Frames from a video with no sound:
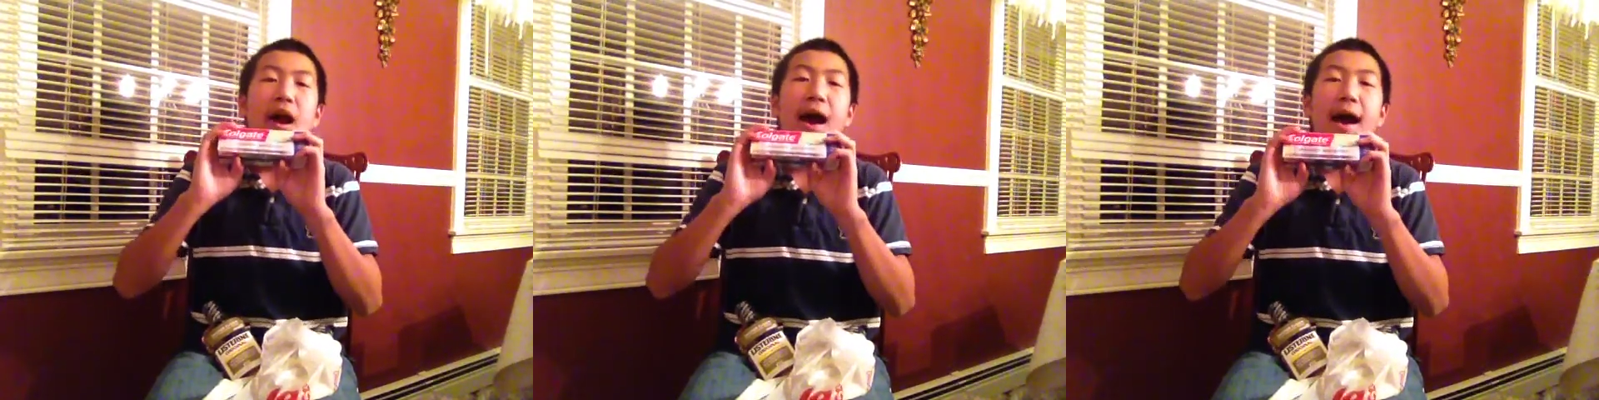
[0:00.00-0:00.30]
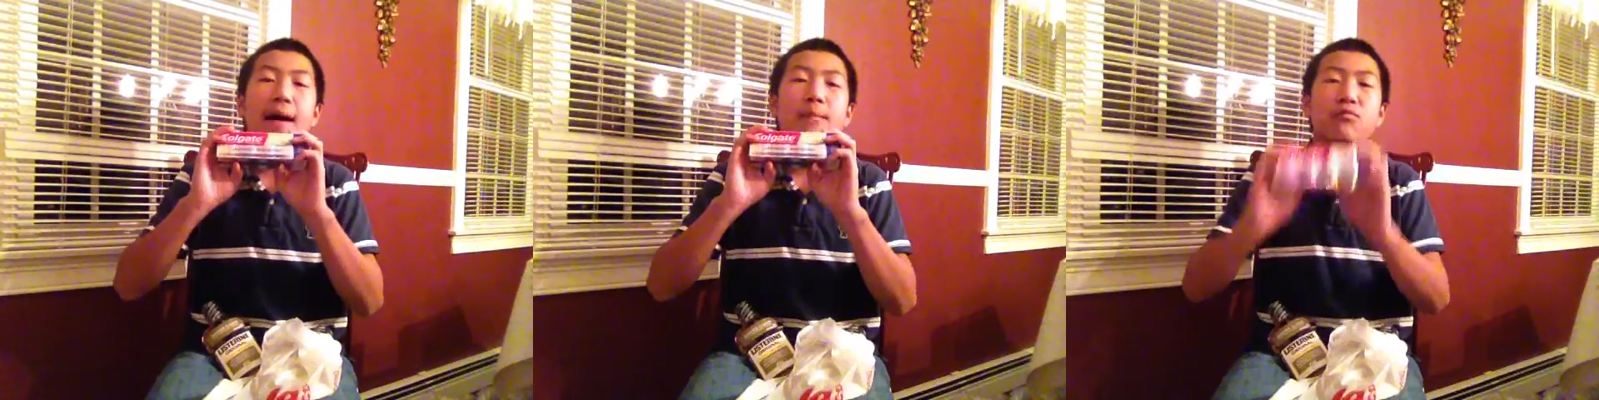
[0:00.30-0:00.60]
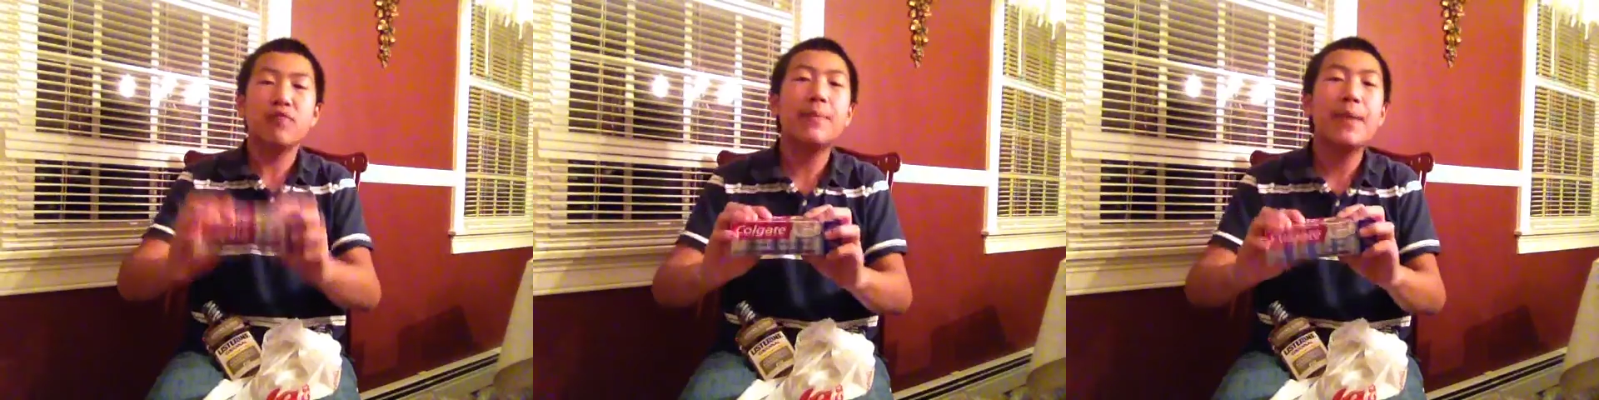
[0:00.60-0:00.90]
um,
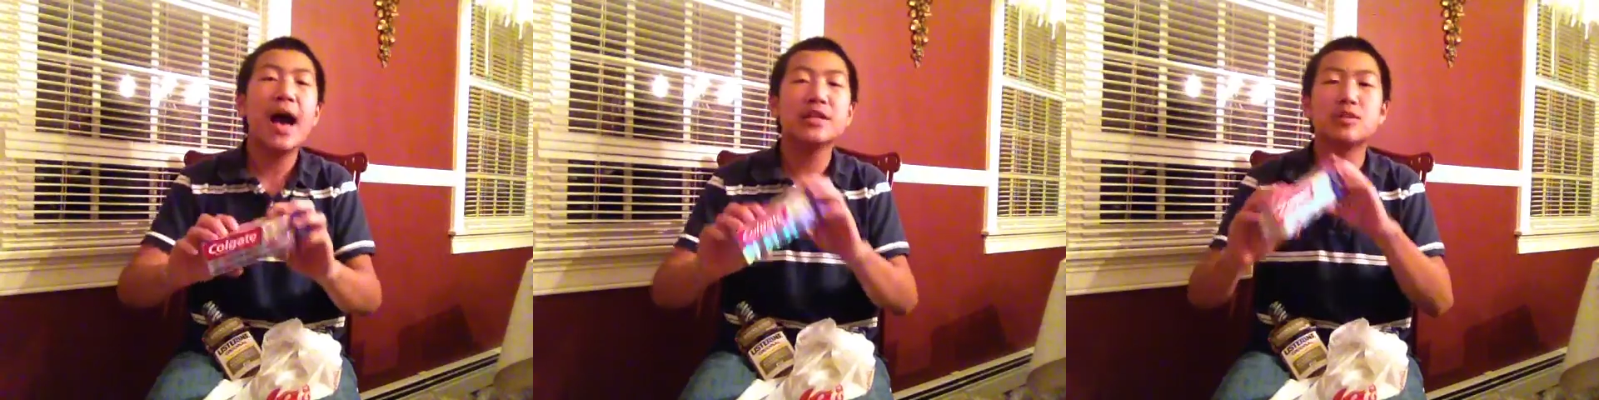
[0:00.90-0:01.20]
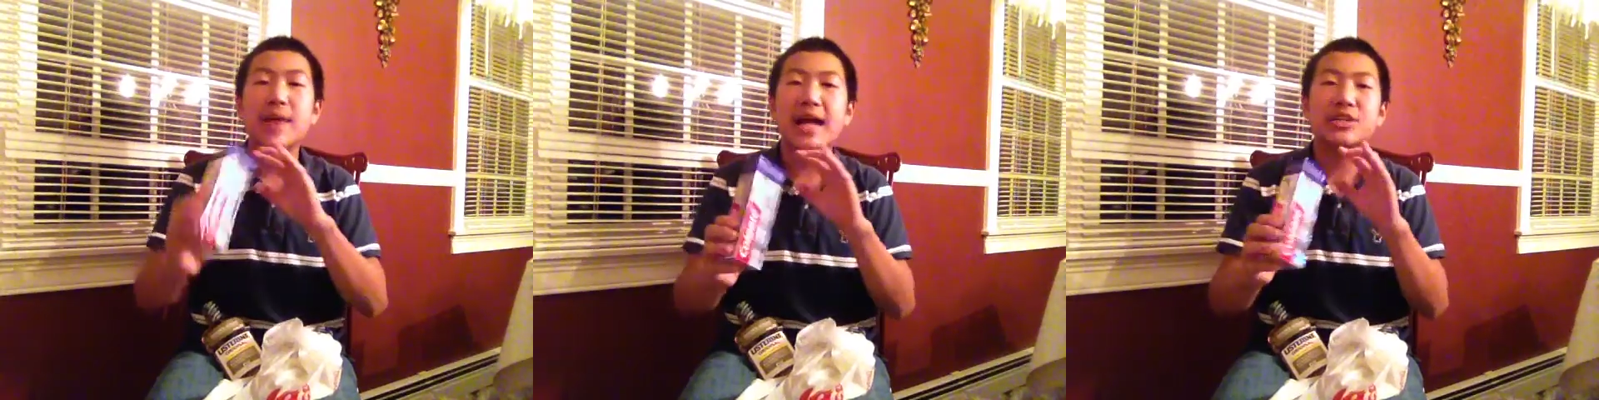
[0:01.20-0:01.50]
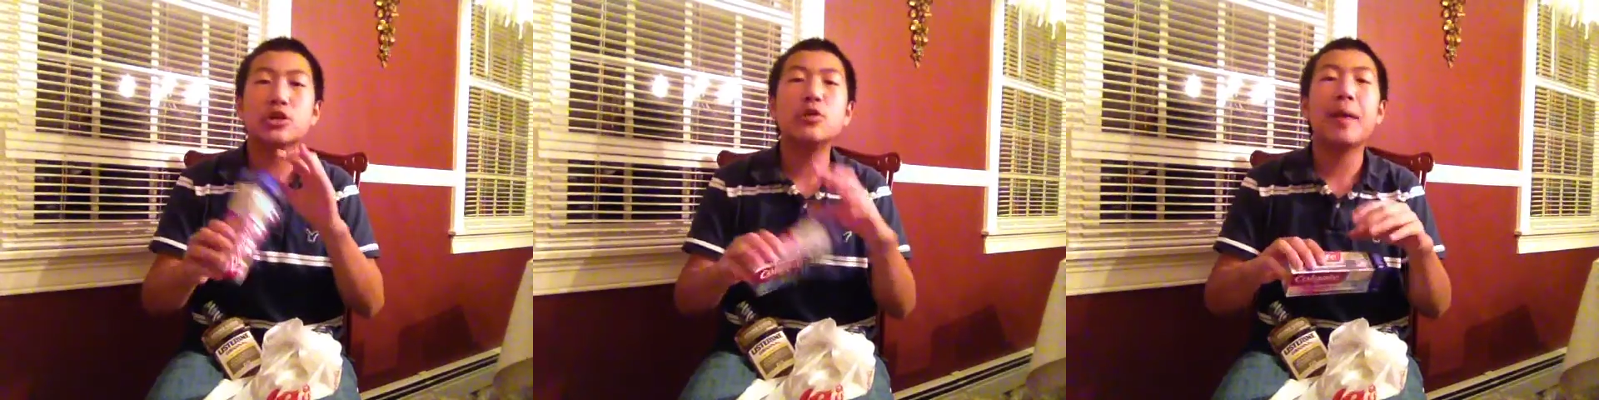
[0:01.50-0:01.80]
Redbox or
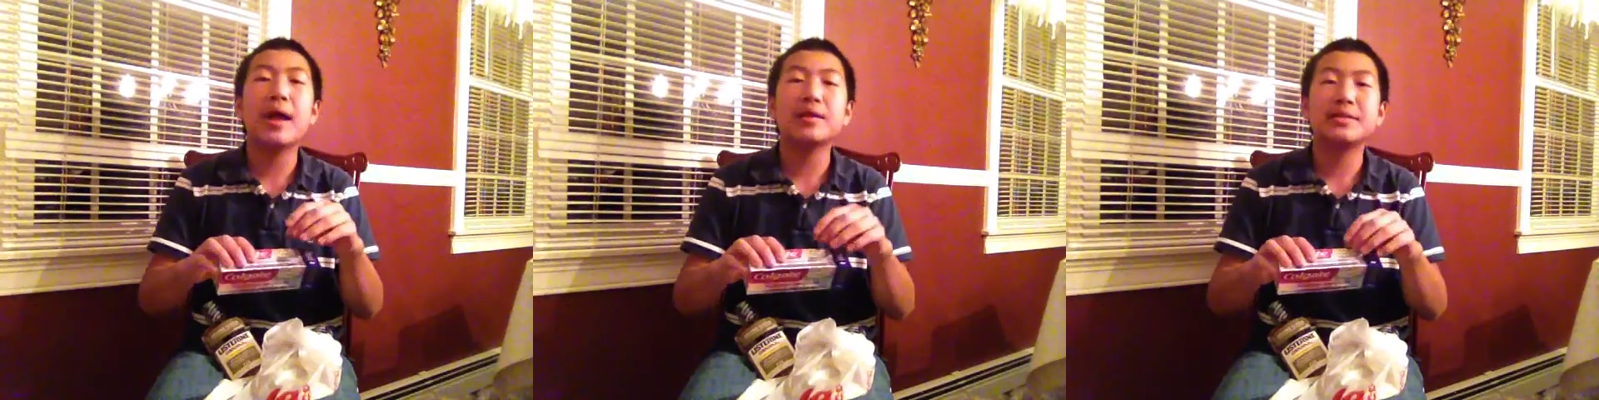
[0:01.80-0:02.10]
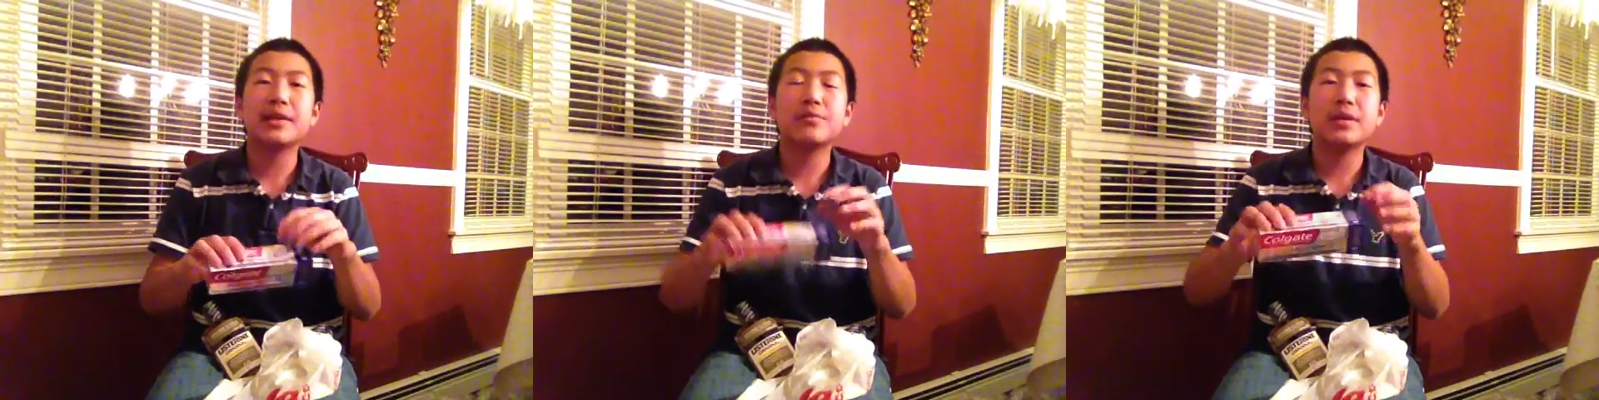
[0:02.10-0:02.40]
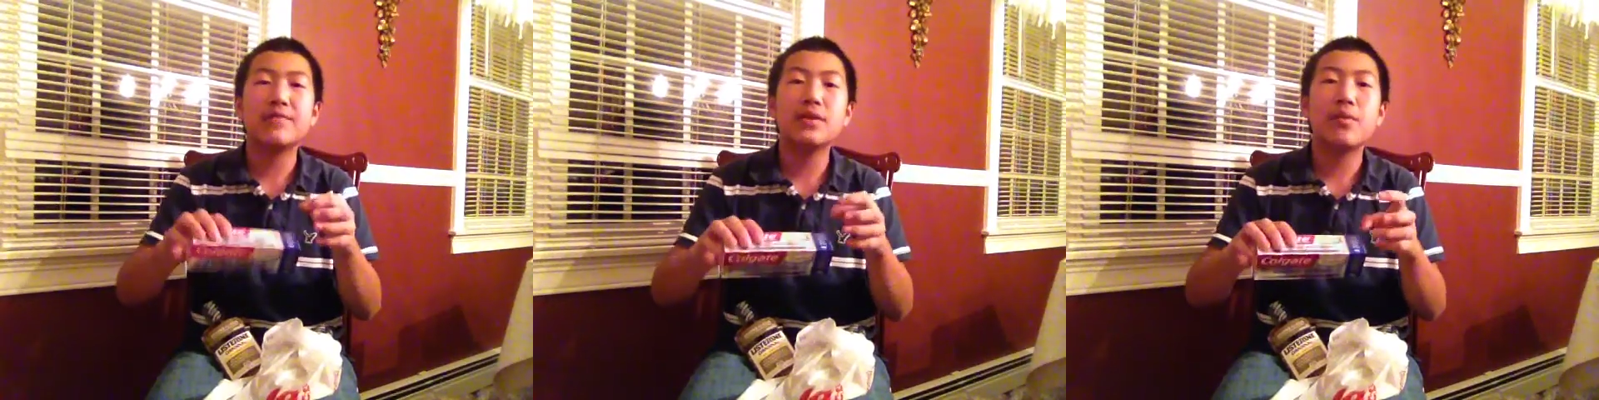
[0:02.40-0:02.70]
Magic Coupon Center,
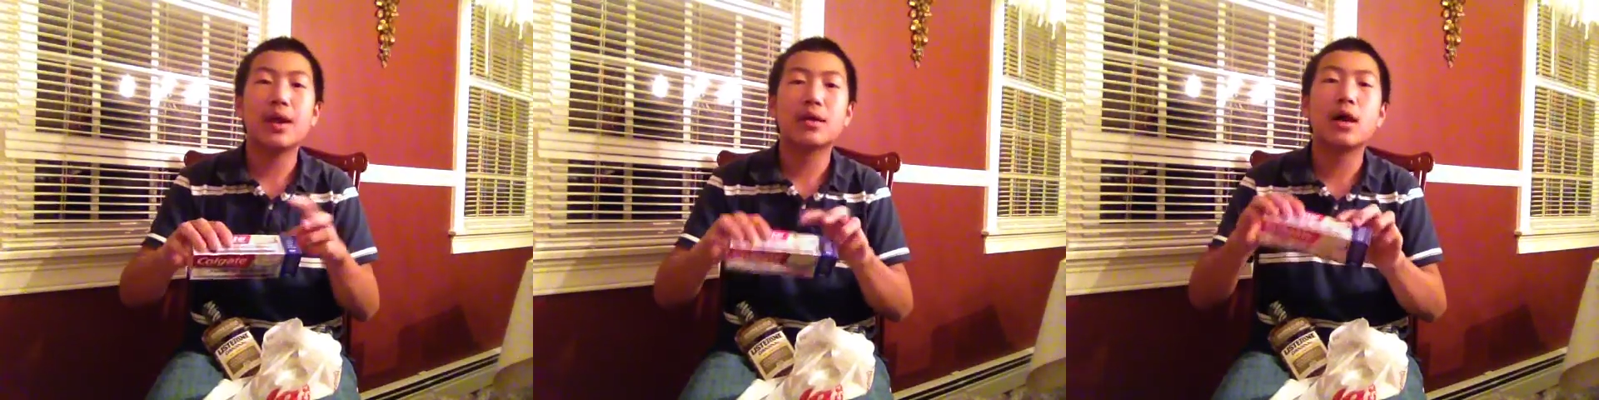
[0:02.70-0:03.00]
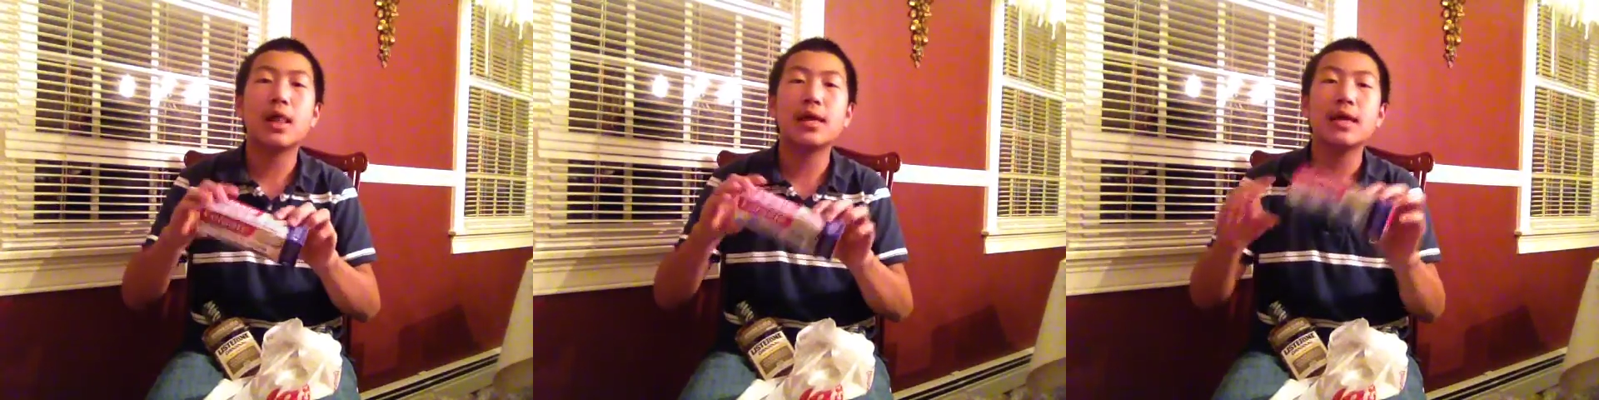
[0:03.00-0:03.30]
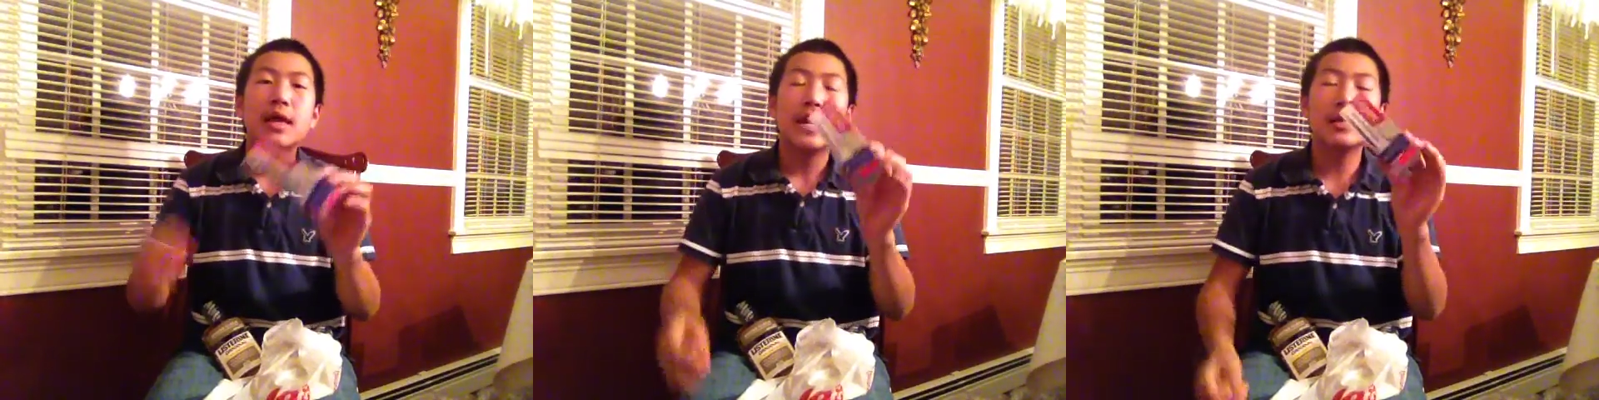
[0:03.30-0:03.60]
whatever you want to call it.